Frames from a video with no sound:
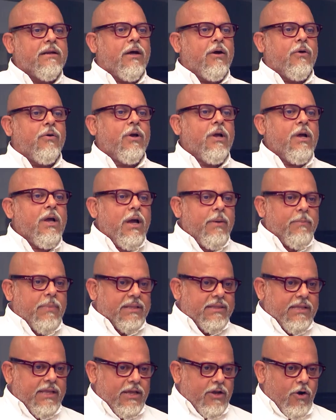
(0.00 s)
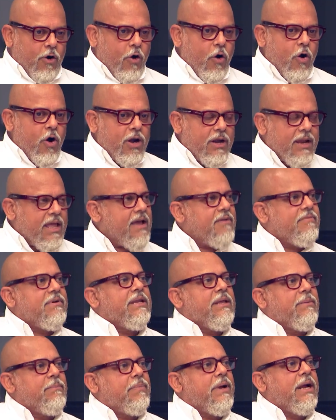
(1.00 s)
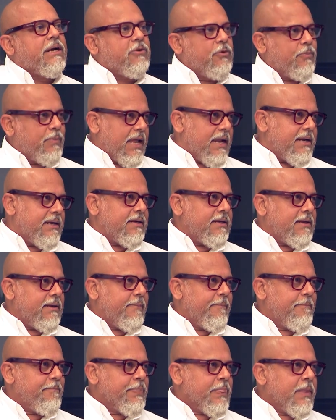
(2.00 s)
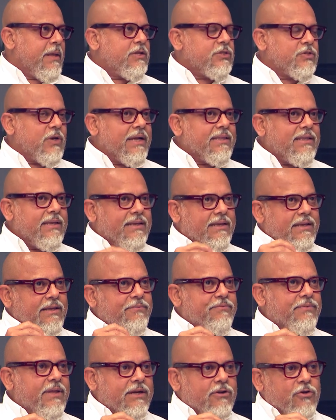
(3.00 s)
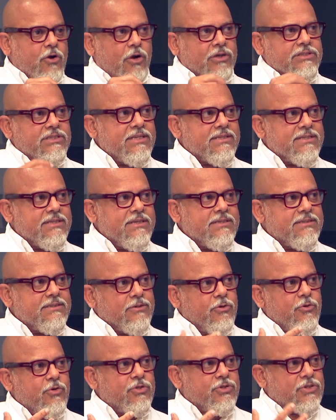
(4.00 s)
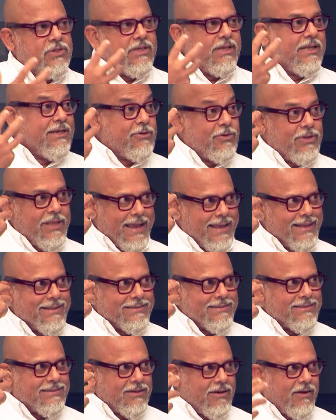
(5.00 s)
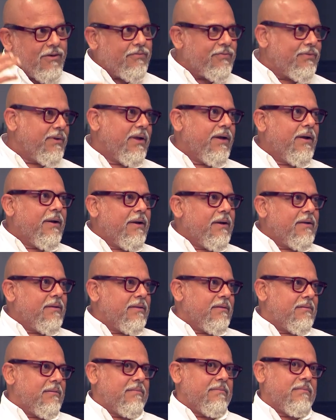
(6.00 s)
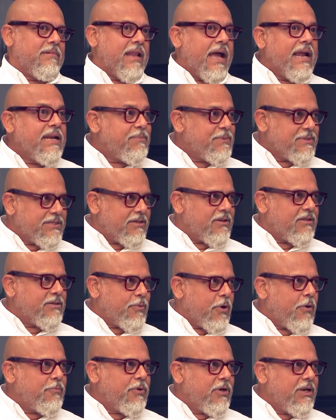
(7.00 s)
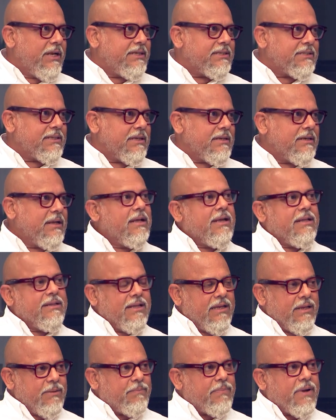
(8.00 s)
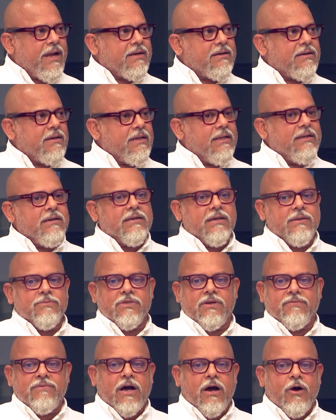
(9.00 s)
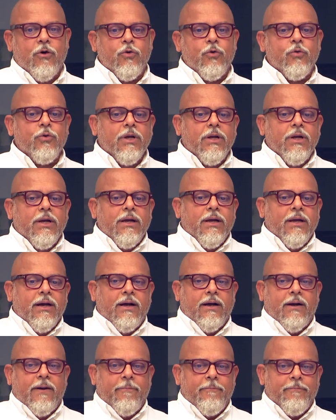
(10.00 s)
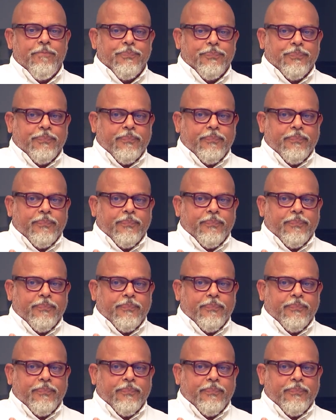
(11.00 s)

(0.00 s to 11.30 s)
now. But they all have an impact to planet. So I think if that consciousness goes into the heads yeah. of 90% of the population, the impact in terms of how um,